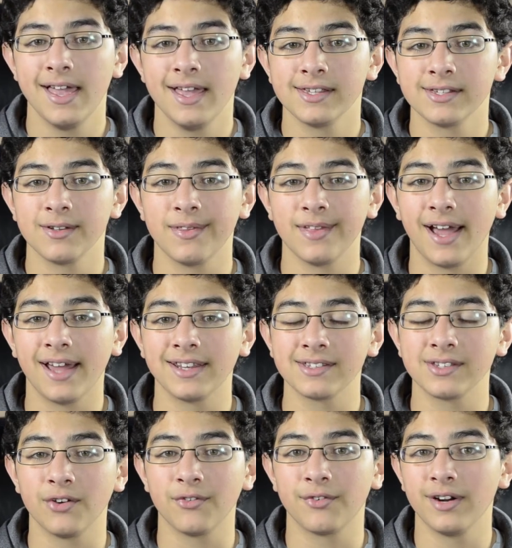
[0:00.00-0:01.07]
So that
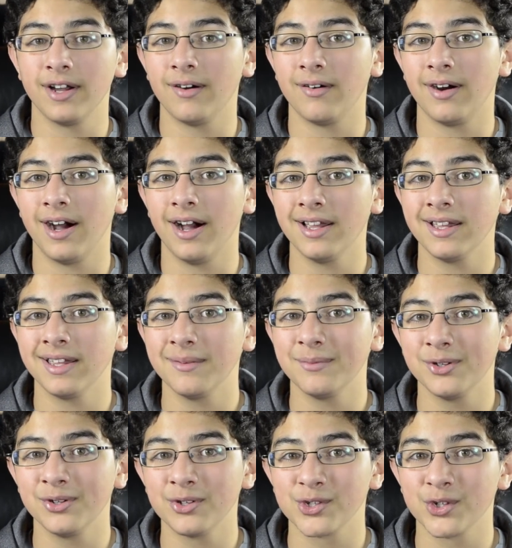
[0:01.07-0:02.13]
is all for now. I
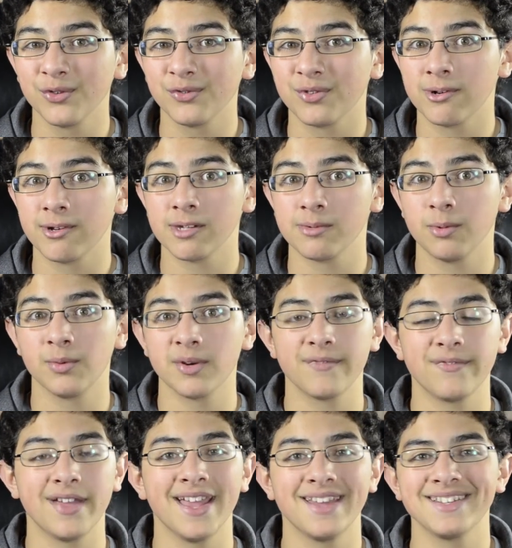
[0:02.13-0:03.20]
am Eunes Harun from Gizmo
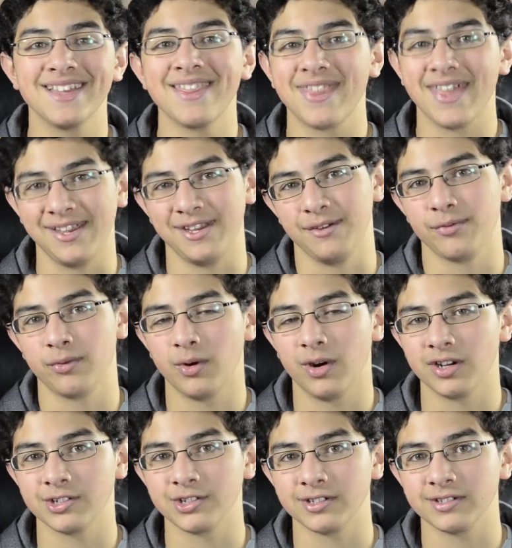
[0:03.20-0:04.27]
Brief, and thank you for
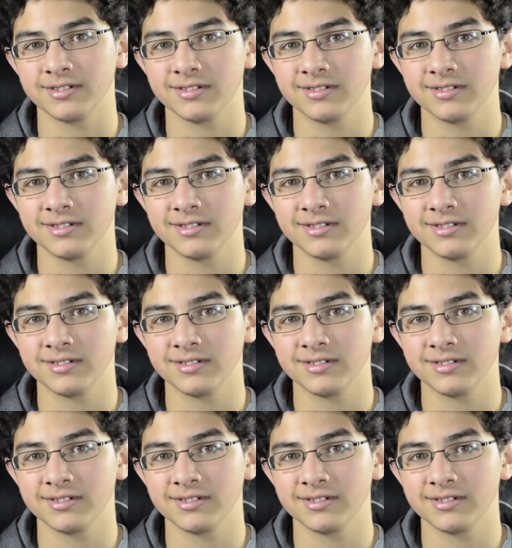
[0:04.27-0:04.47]
watching.